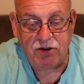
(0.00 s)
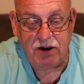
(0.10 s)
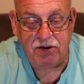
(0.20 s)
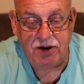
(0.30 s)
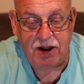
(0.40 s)

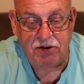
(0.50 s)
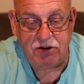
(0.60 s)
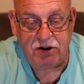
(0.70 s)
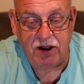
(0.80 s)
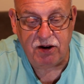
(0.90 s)
its
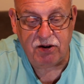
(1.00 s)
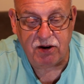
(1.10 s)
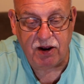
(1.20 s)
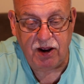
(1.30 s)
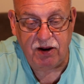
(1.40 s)
density is
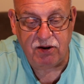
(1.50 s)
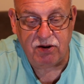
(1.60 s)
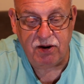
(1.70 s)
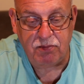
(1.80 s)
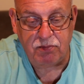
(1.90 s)

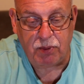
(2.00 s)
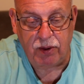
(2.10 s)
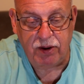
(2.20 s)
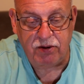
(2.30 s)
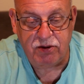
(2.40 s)

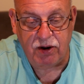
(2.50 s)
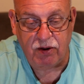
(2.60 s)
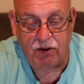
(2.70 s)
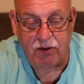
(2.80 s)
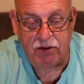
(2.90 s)

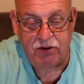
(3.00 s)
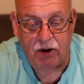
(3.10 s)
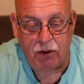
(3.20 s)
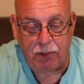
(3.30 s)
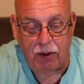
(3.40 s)

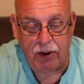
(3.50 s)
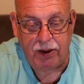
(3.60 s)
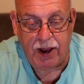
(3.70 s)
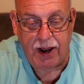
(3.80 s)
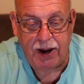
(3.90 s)

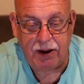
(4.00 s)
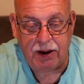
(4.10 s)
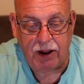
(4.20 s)
0.9